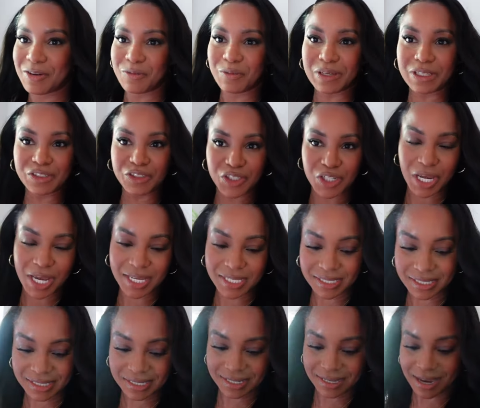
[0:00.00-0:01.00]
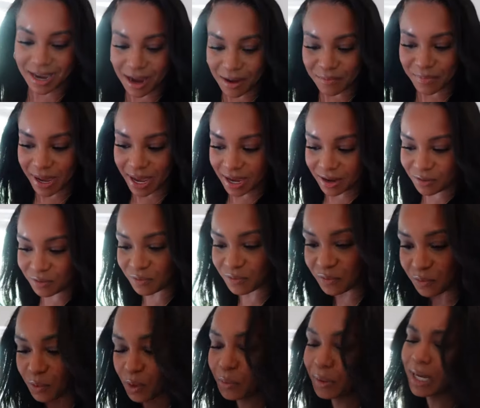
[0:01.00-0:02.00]
We just got back
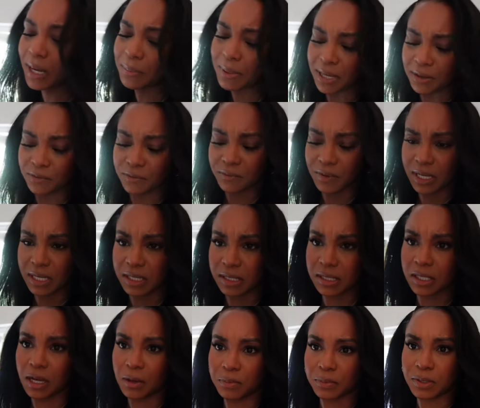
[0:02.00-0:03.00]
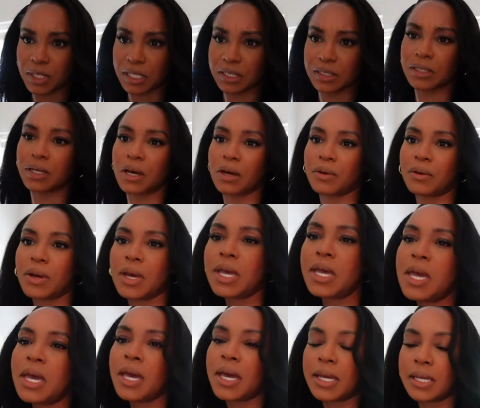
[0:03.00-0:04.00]
from, well, we got back from Vegas a couple days ago,
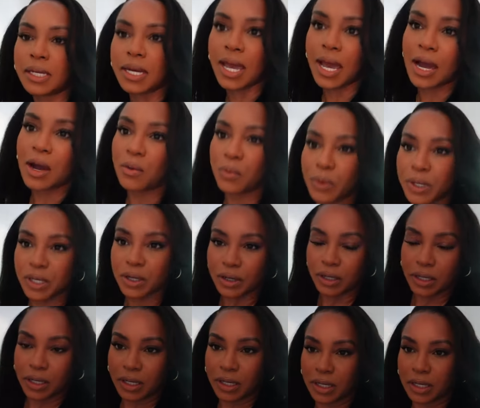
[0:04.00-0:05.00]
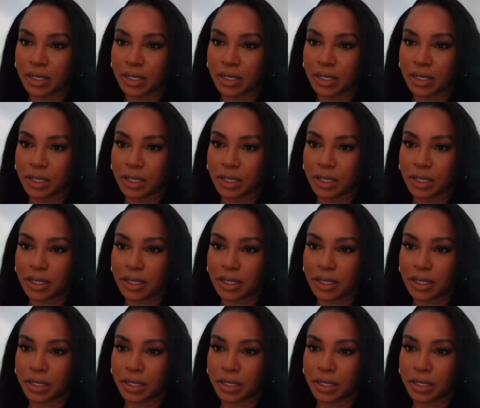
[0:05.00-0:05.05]
and now we are